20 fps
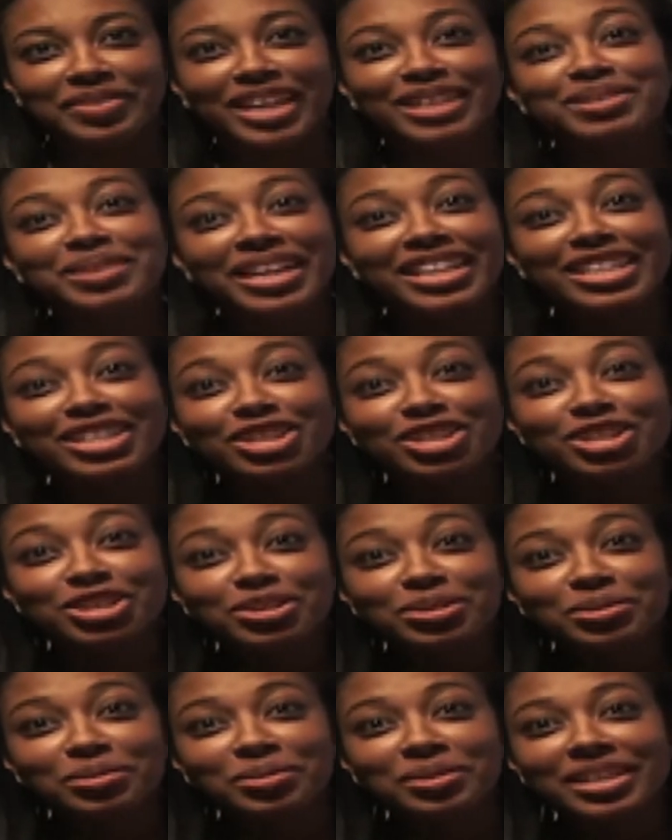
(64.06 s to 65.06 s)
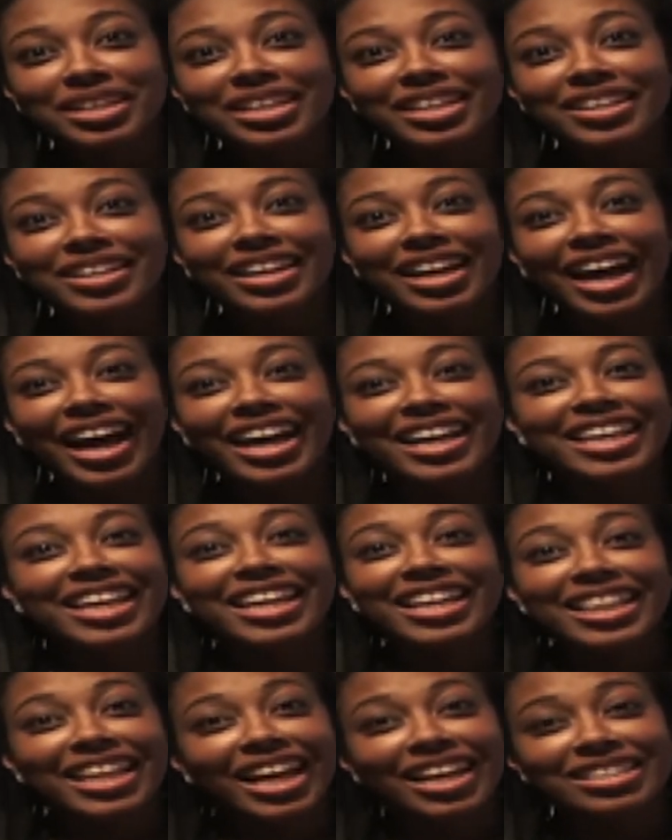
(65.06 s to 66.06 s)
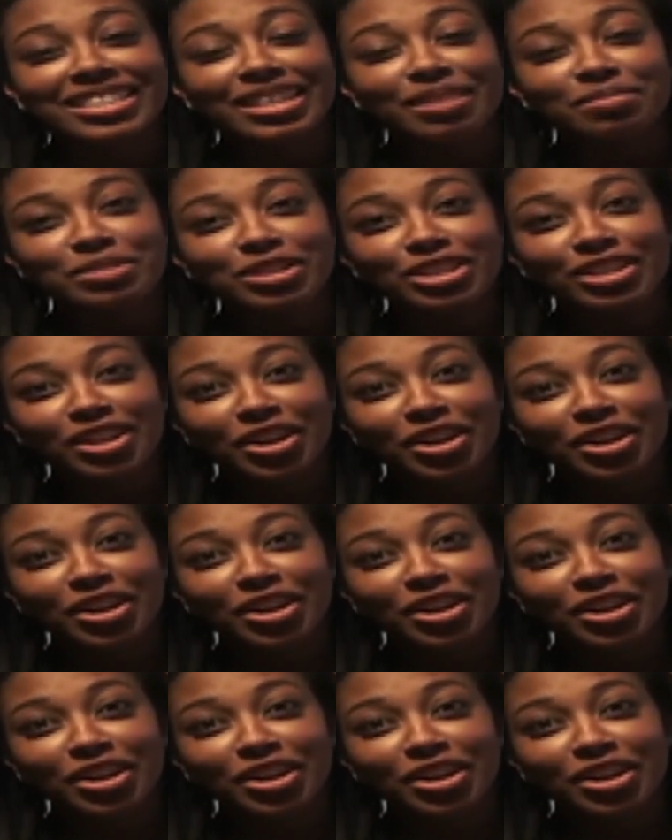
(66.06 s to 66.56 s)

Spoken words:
That's what I need to do. I can't last that much